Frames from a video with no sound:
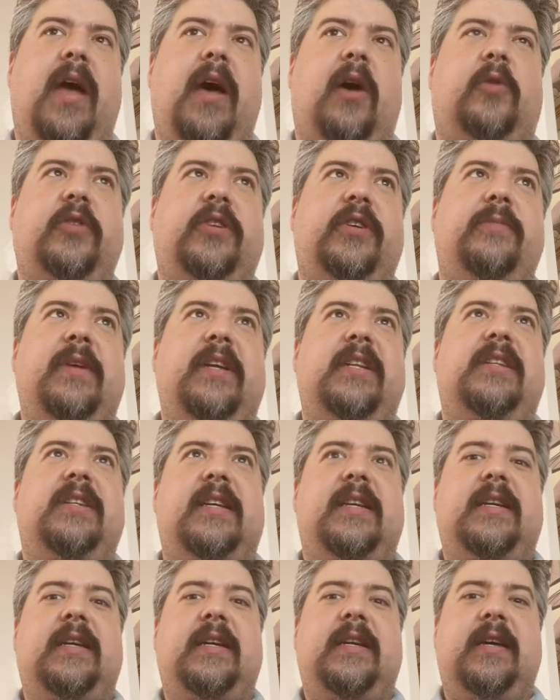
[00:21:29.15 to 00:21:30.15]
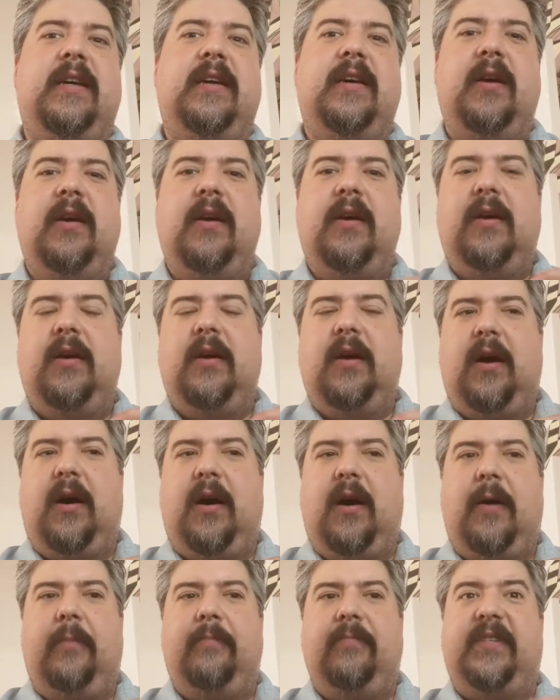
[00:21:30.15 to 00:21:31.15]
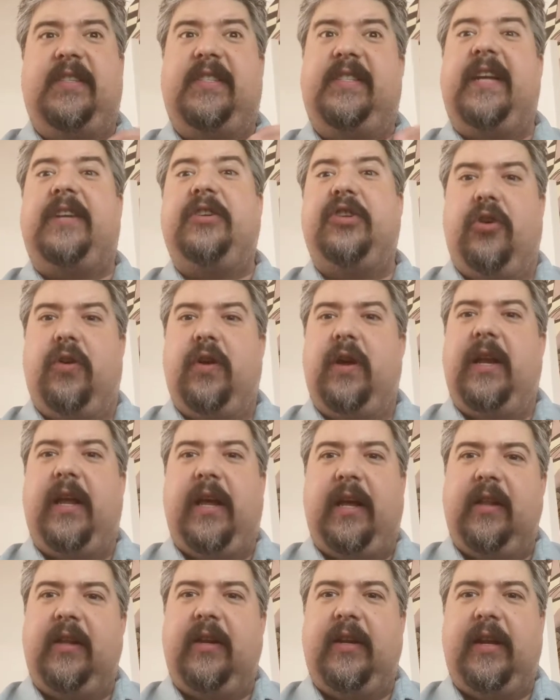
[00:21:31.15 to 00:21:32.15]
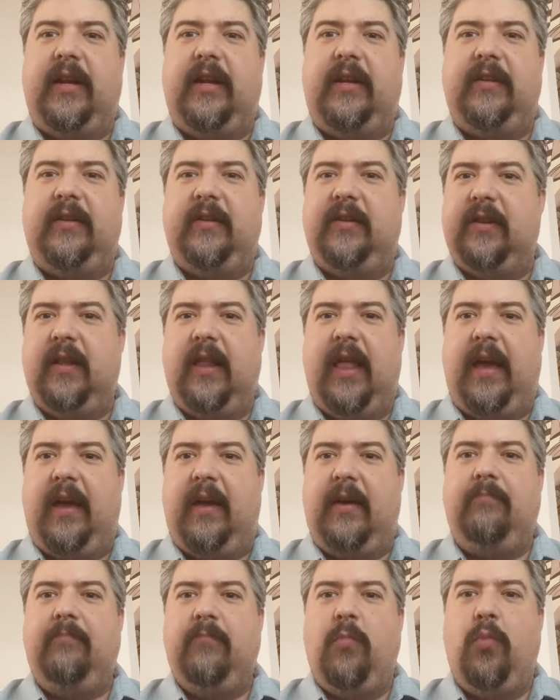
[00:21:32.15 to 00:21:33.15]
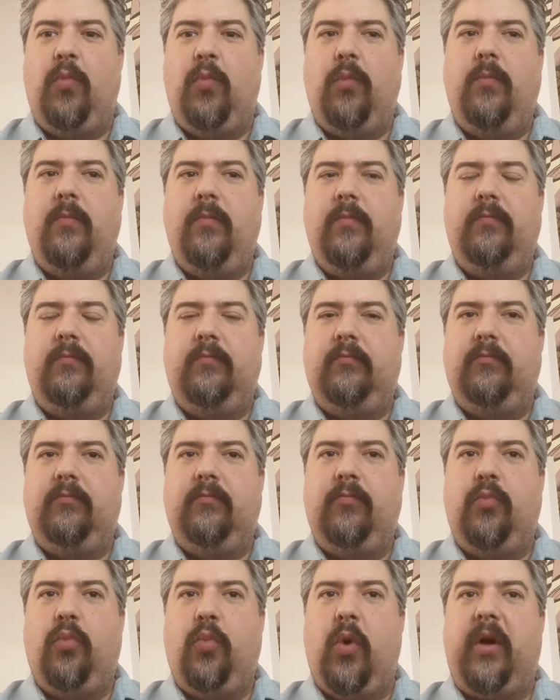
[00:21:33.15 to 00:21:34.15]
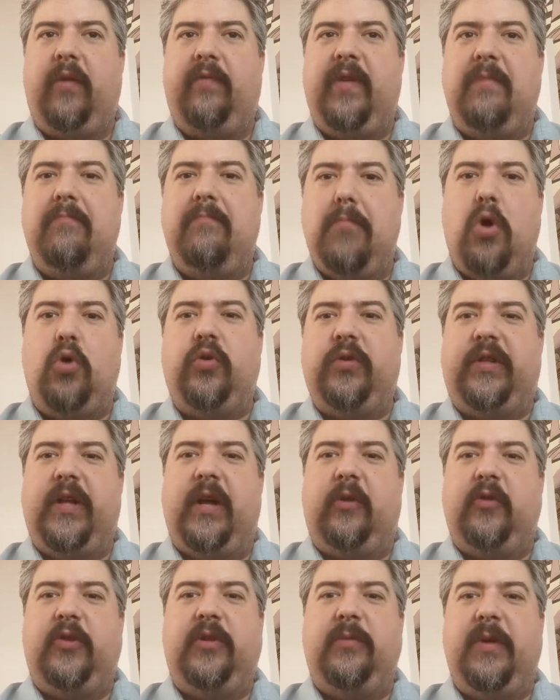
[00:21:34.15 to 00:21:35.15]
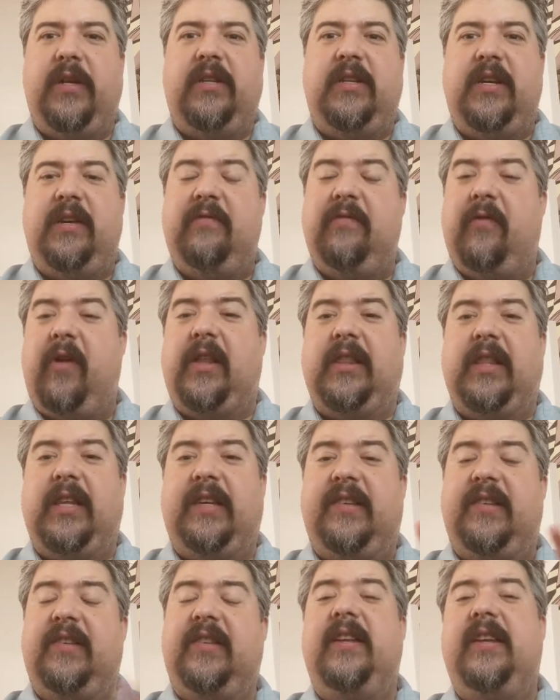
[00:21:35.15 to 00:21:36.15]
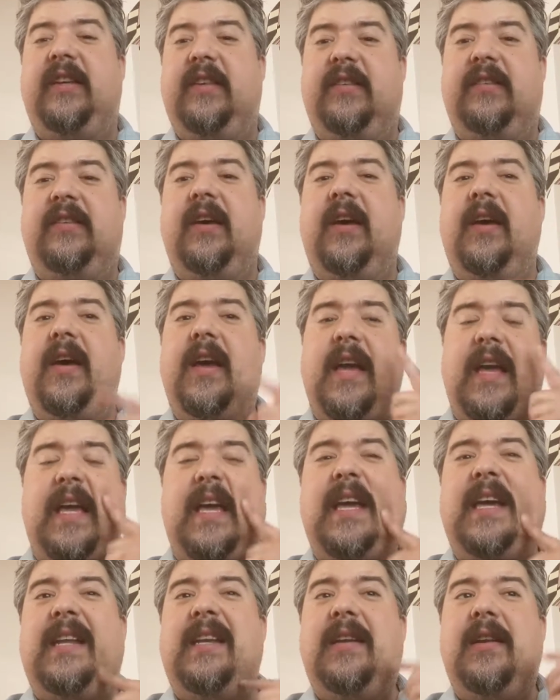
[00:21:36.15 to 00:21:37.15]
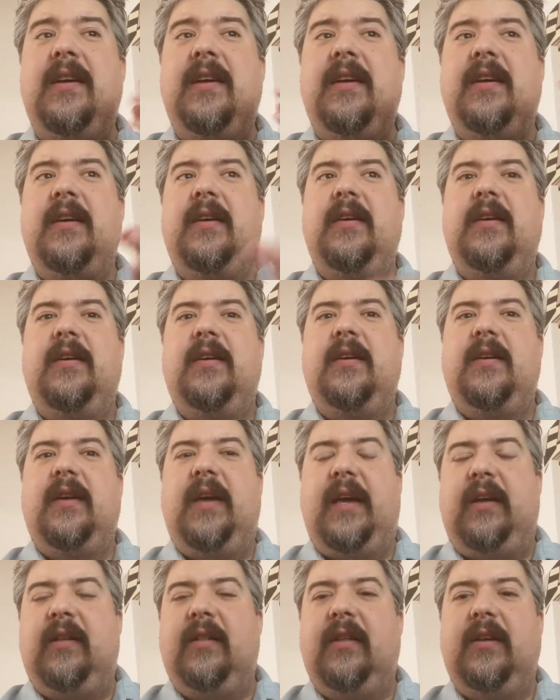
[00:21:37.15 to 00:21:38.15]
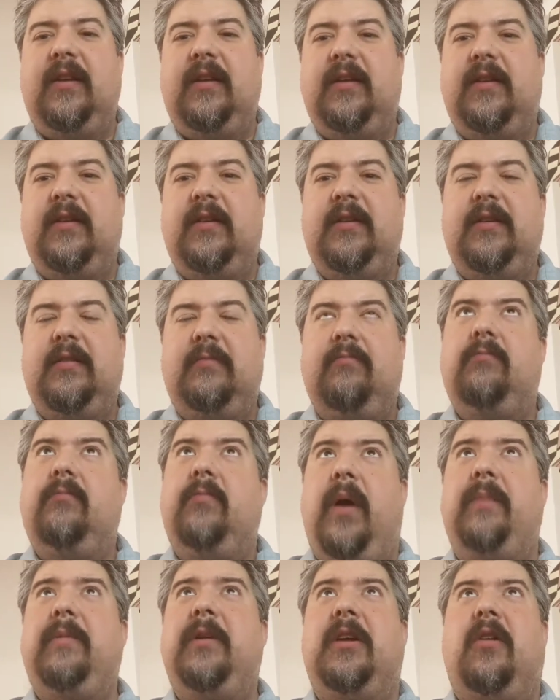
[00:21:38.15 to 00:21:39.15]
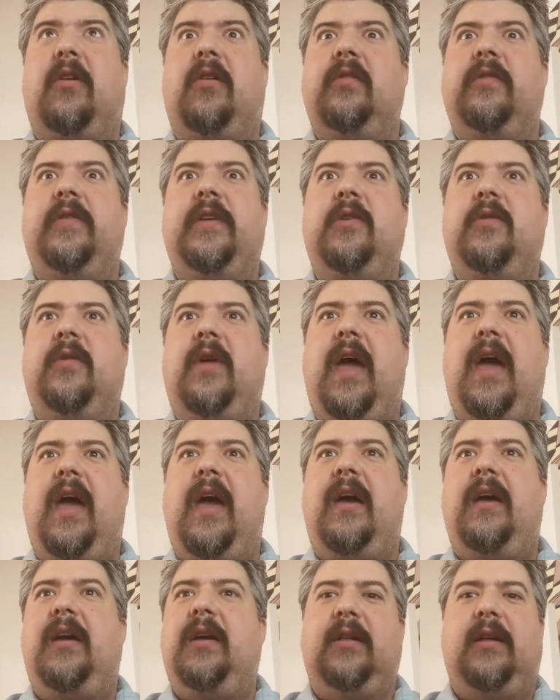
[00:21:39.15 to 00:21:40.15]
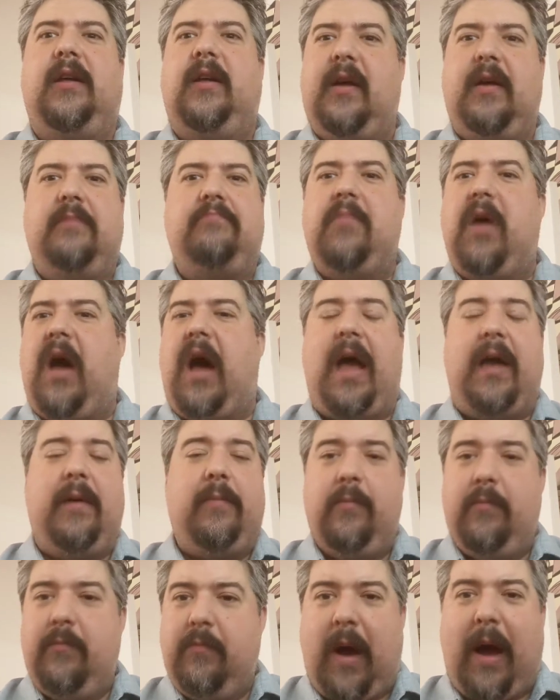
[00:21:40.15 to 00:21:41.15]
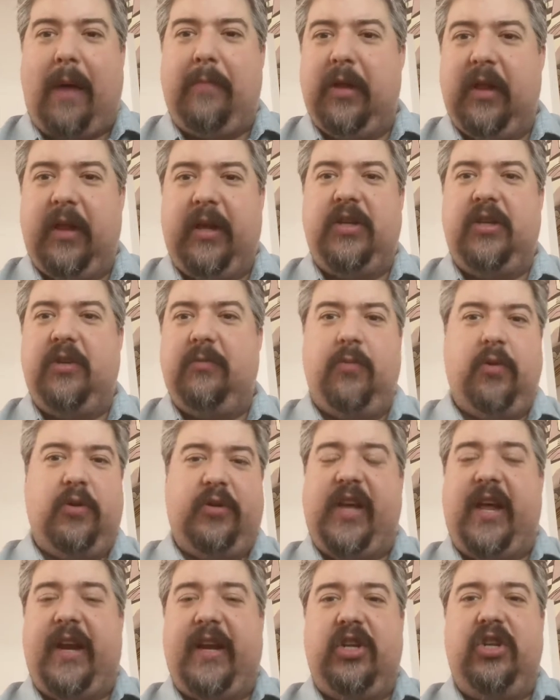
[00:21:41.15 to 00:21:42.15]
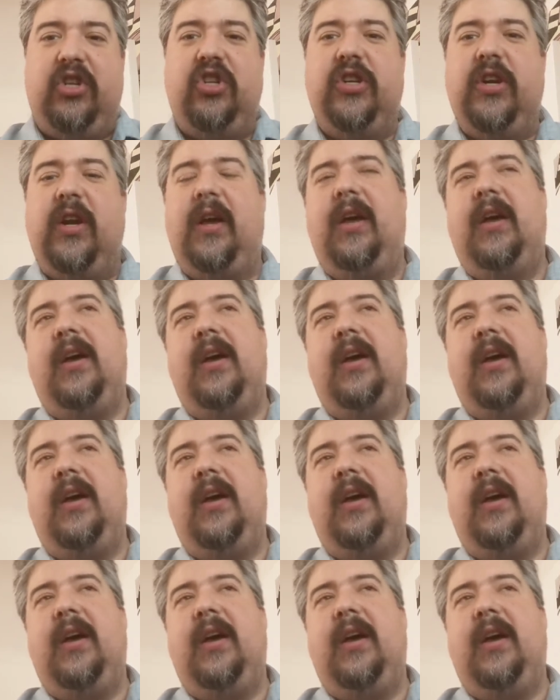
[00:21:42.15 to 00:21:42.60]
LGBT center in England. It is like one of the most LGBT friendly cities in England, maybe in all of the UK. High population percentage.